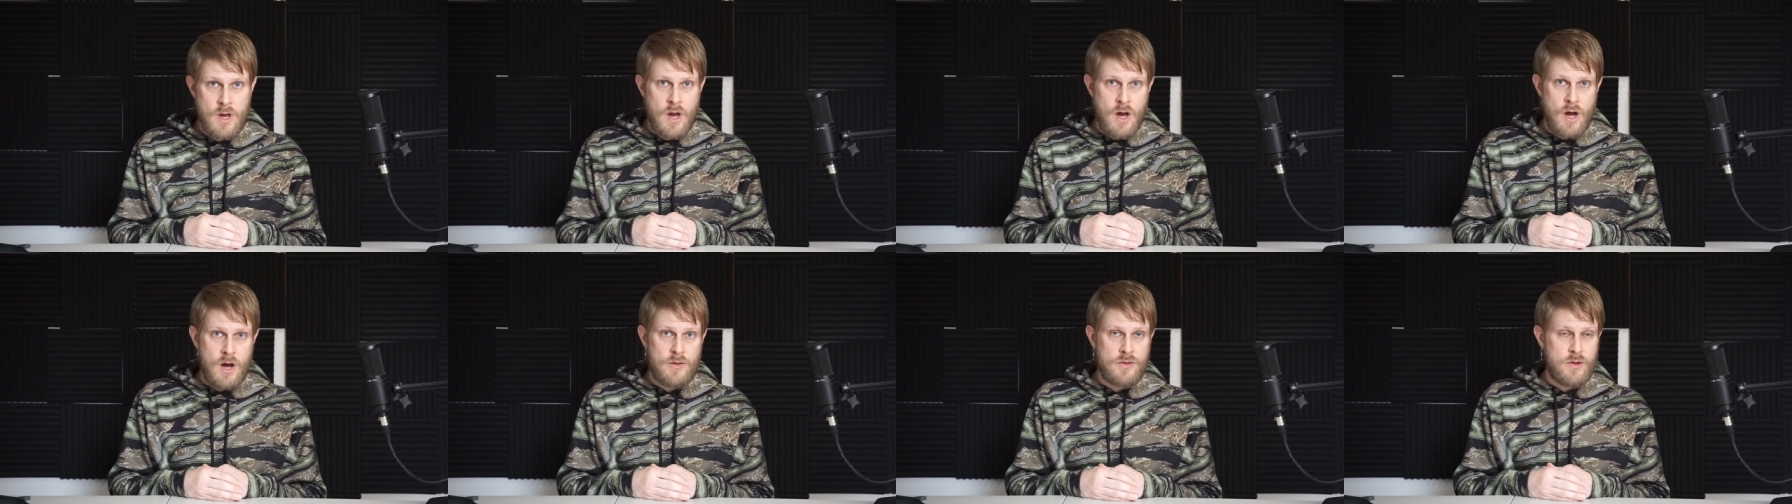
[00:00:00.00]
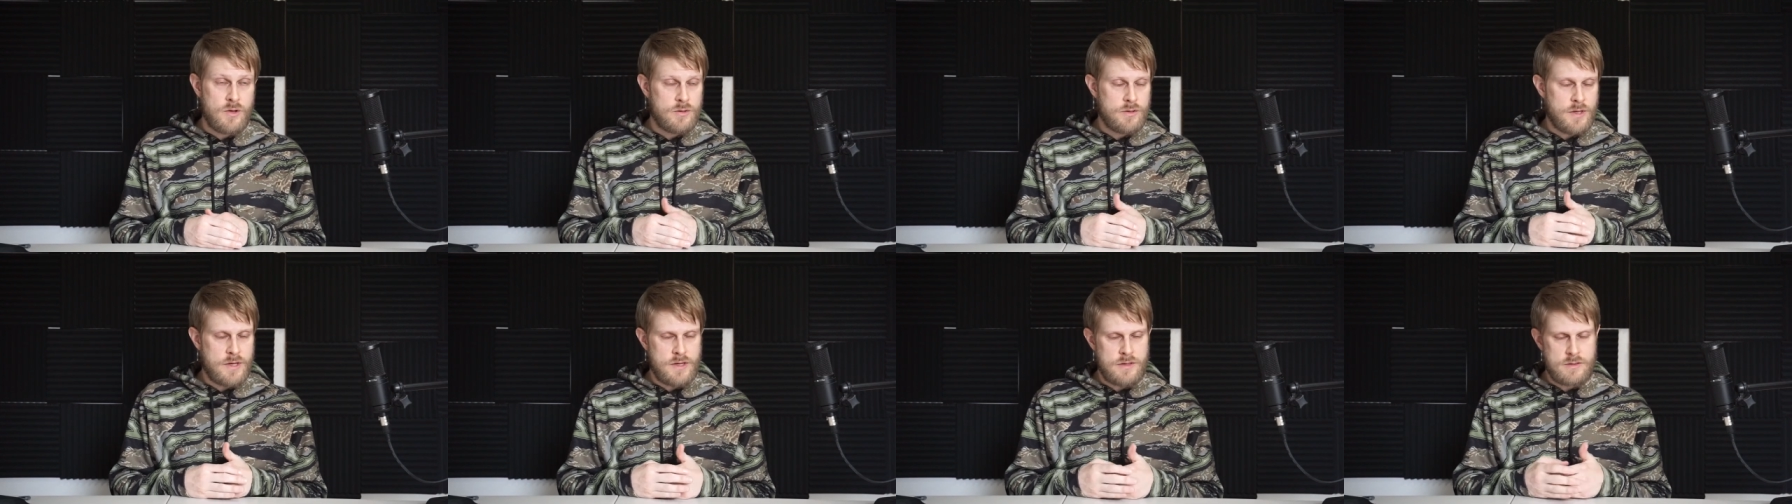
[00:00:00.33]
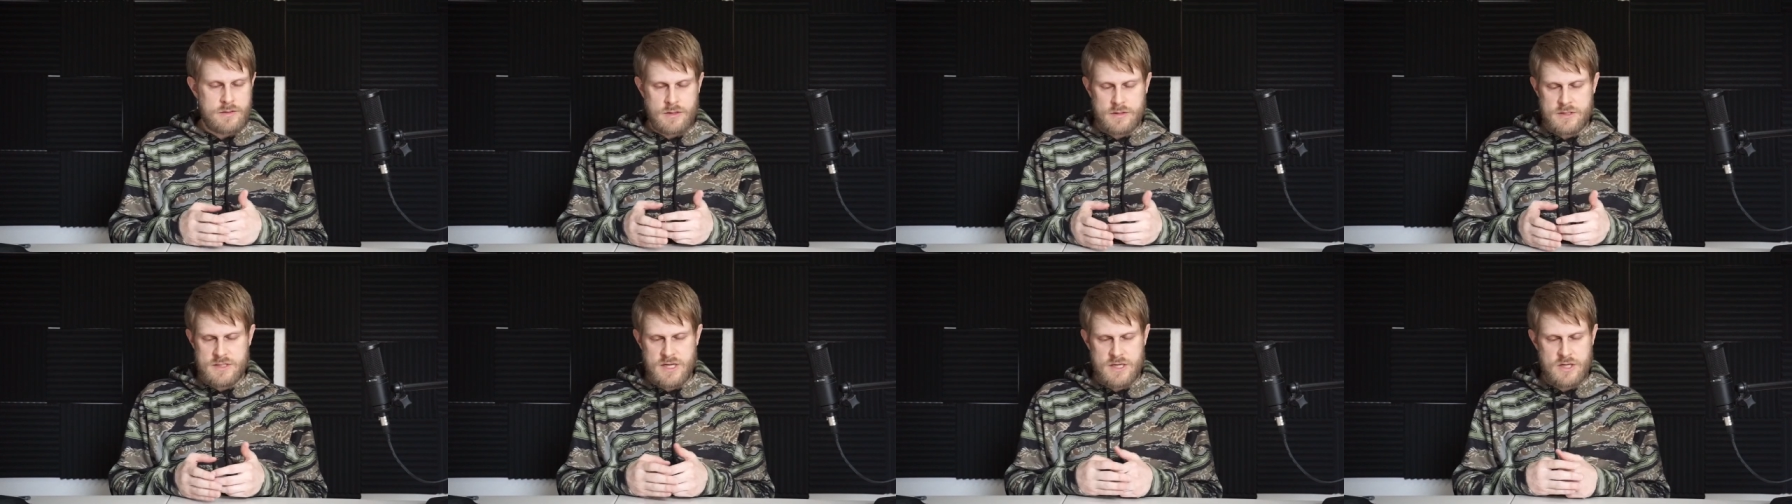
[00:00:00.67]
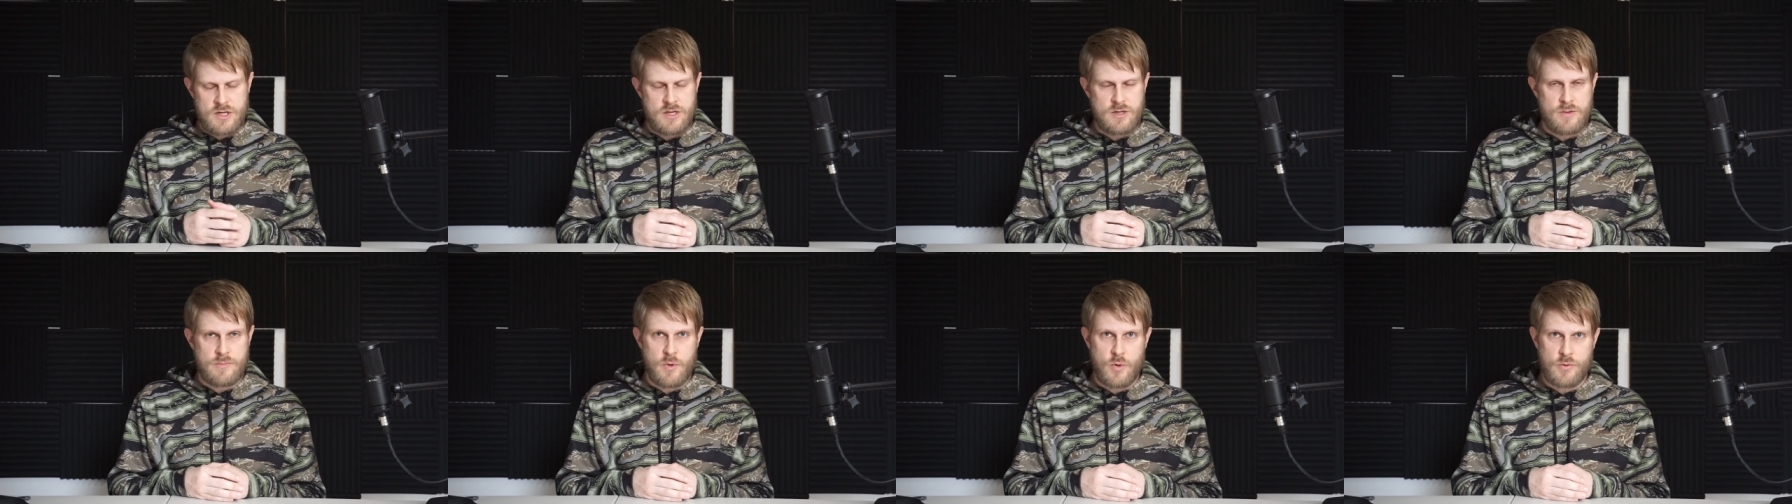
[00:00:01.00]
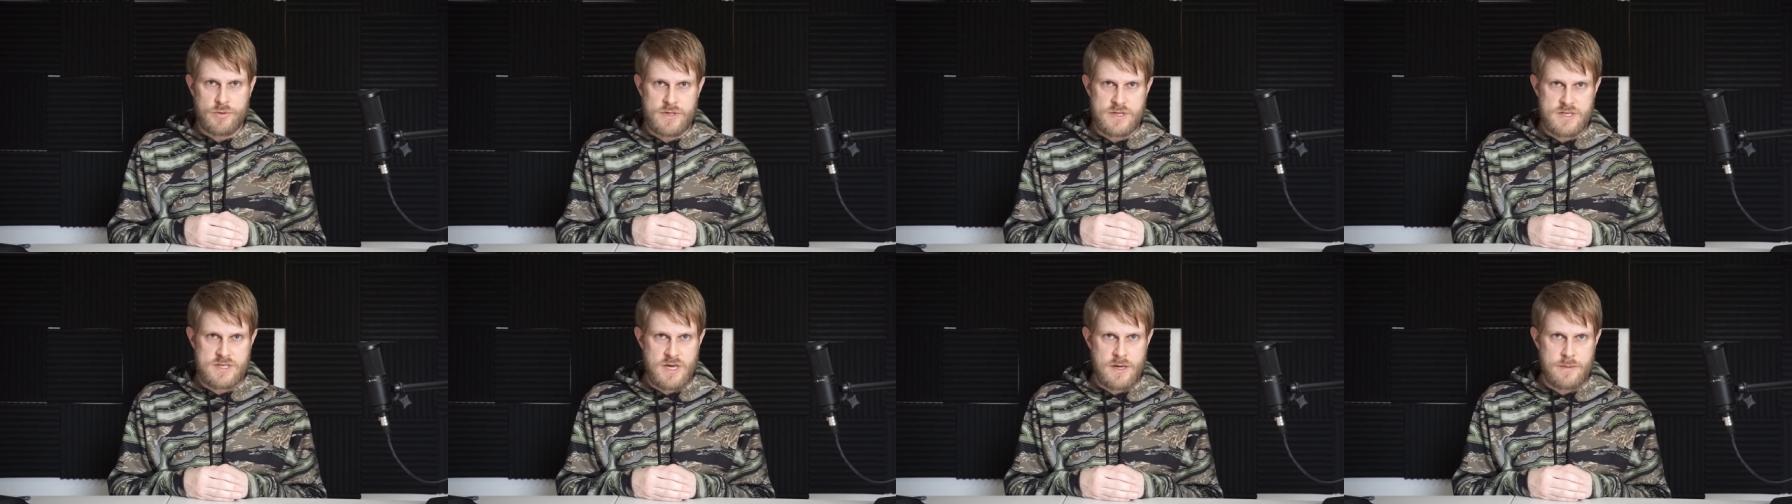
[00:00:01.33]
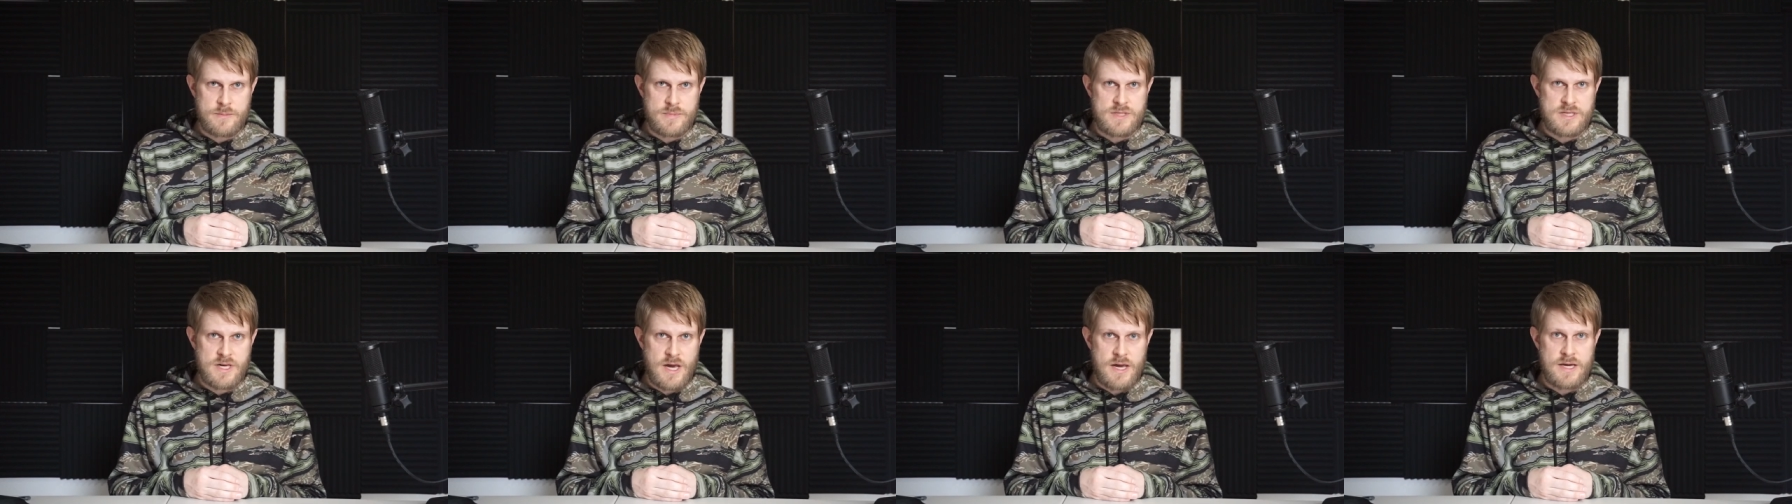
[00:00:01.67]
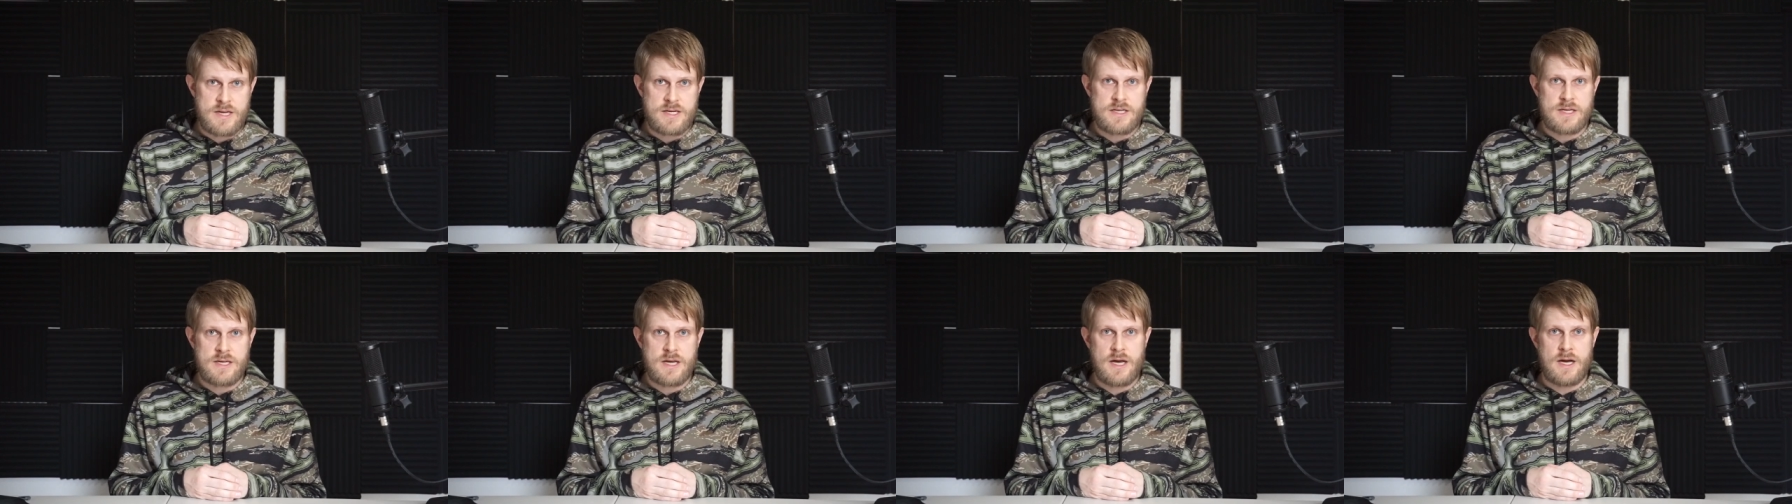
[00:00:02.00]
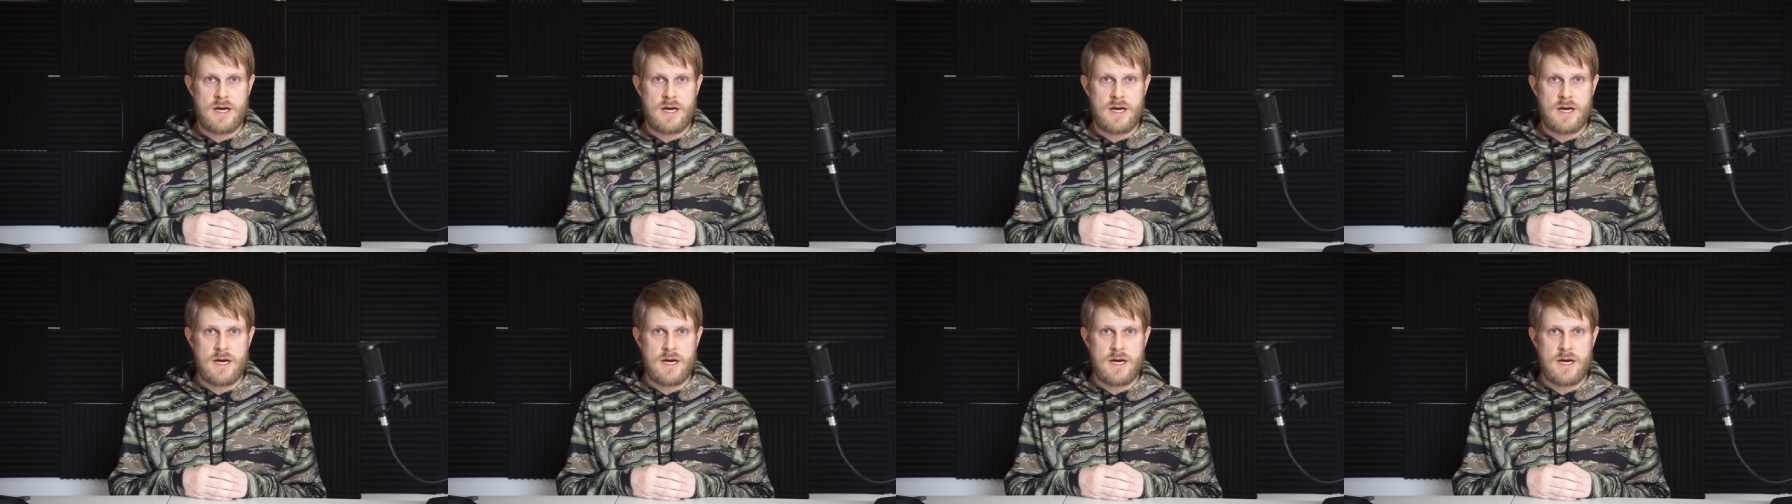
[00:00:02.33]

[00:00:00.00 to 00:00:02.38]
Uh, they'll, they'll send you to both the same site.